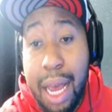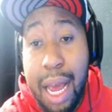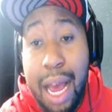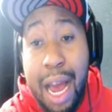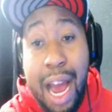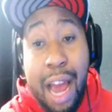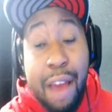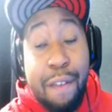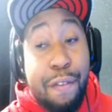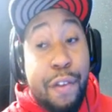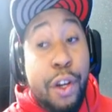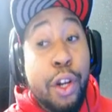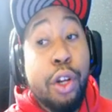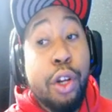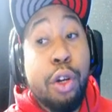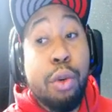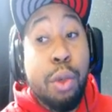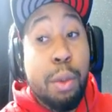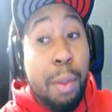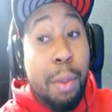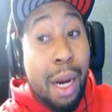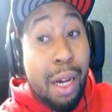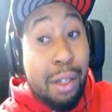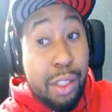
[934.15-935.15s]
I figured it was
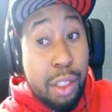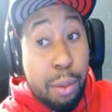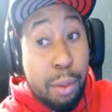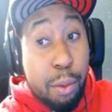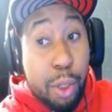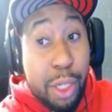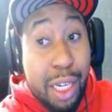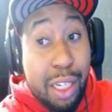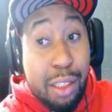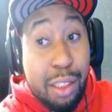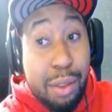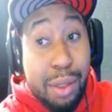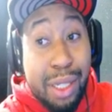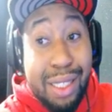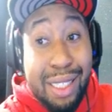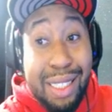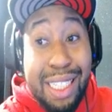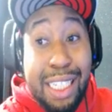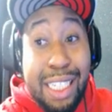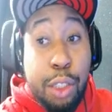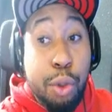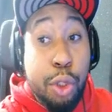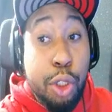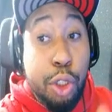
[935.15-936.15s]
about someone else because
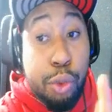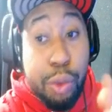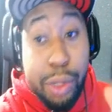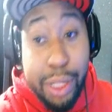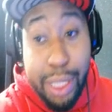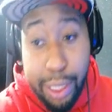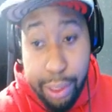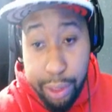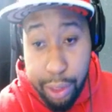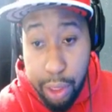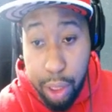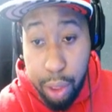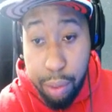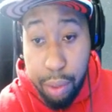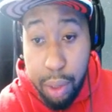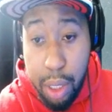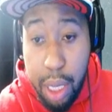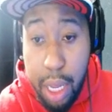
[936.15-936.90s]
this was 3 days ago.